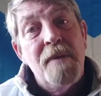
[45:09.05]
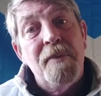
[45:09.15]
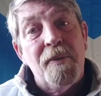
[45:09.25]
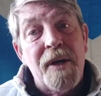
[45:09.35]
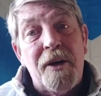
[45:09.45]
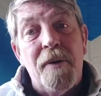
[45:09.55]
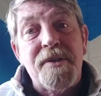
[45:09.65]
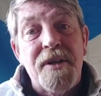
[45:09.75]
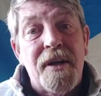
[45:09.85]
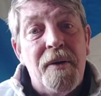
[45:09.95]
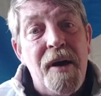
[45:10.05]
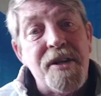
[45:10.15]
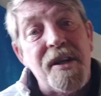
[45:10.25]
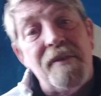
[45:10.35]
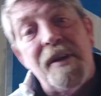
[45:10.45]
But when it comes to the
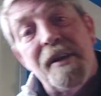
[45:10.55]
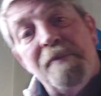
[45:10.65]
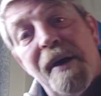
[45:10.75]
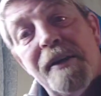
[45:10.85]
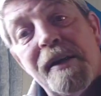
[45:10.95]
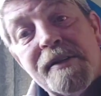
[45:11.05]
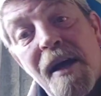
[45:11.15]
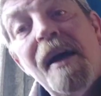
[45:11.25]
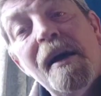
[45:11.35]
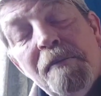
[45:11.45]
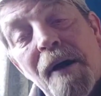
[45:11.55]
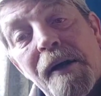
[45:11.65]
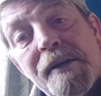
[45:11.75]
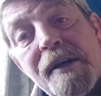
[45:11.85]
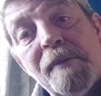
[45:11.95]
question of independence,
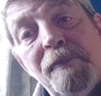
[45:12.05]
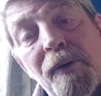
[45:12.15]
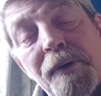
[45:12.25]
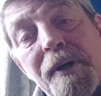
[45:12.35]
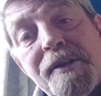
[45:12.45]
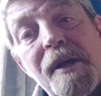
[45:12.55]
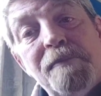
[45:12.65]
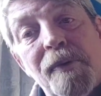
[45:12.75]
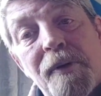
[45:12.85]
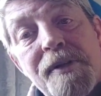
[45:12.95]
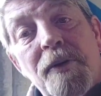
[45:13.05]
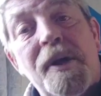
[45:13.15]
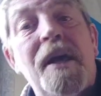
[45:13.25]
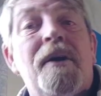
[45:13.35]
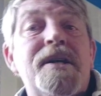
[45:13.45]
partisan politics in your pockets.
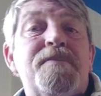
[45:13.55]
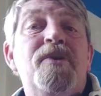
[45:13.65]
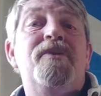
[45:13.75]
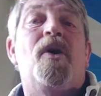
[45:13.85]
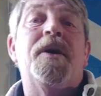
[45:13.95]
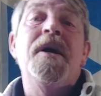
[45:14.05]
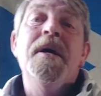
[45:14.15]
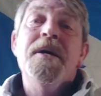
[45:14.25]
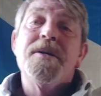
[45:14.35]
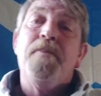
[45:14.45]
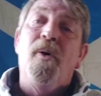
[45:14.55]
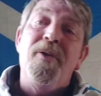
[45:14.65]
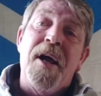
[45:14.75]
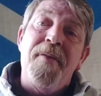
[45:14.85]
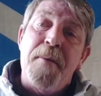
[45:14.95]
Okay, let's move on. Support
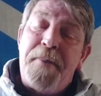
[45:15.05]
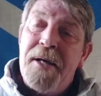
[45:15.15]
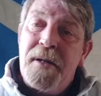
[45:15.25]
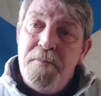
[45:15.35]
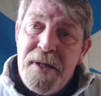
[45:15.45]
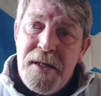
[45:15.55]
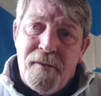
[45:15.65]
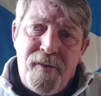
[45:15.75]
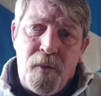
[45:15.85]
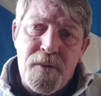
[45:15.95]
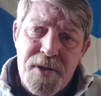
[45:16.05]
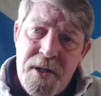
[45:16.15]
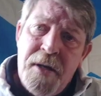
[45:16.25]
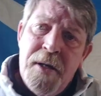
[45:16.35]
the independent media, folks.